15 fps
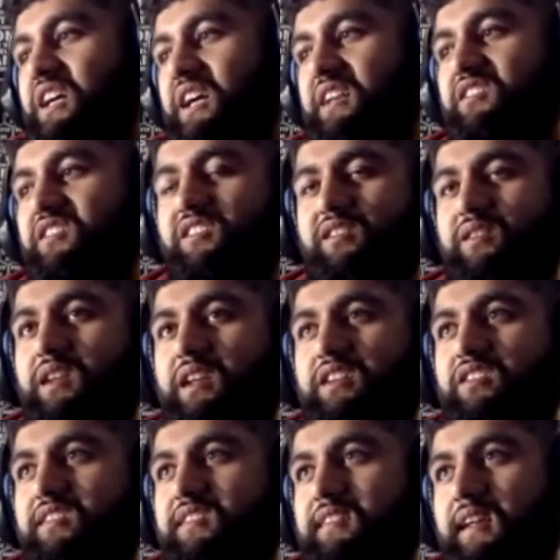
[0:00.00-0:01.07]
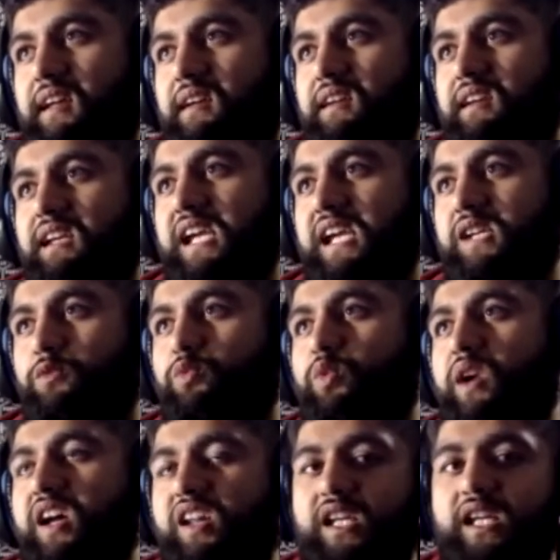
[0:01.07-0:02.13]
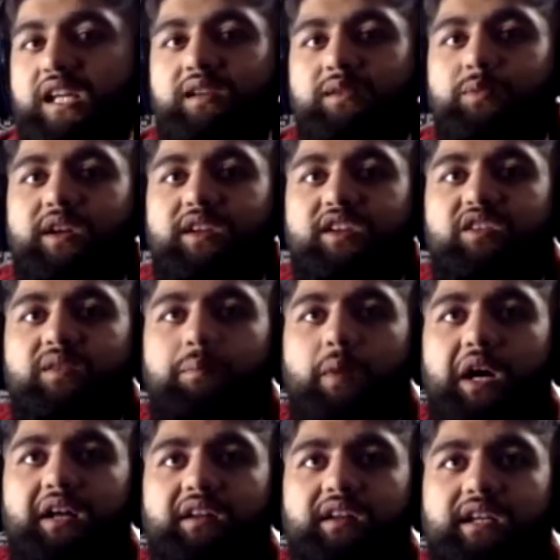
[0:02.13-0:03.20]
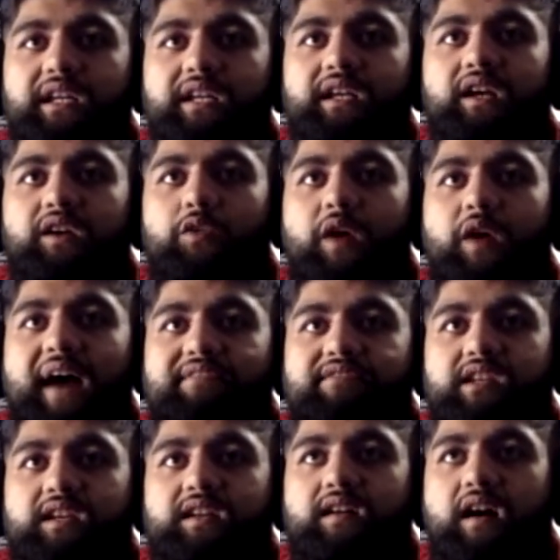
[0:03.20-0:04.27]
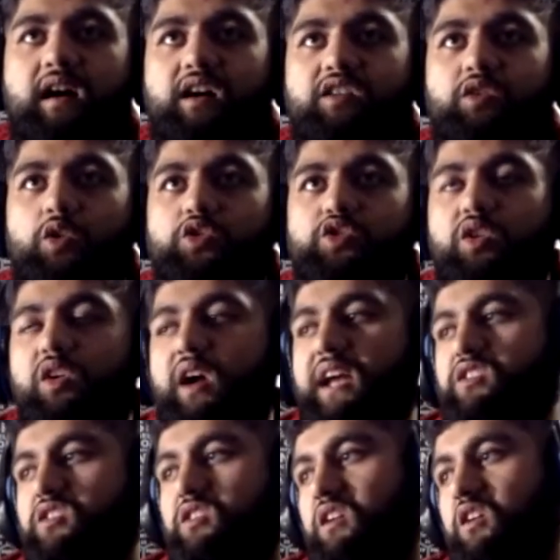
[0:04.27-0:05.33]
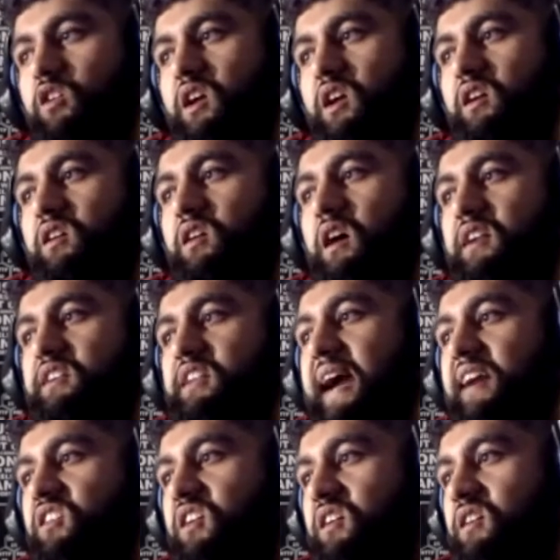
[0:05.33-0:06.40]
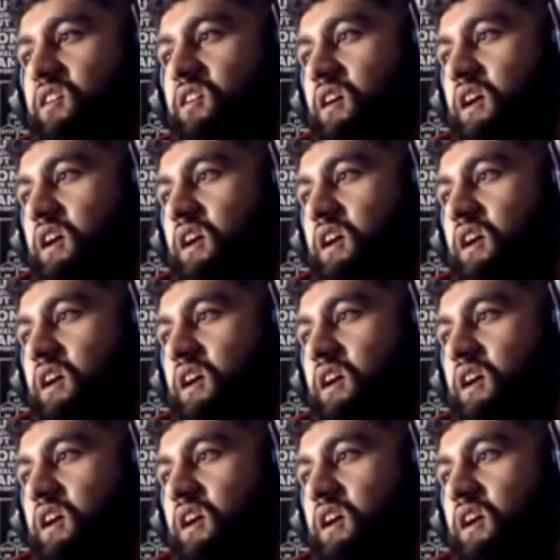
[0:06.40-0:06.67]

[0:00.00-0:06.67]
It's just a really, really smartly crafted social engineering tactic.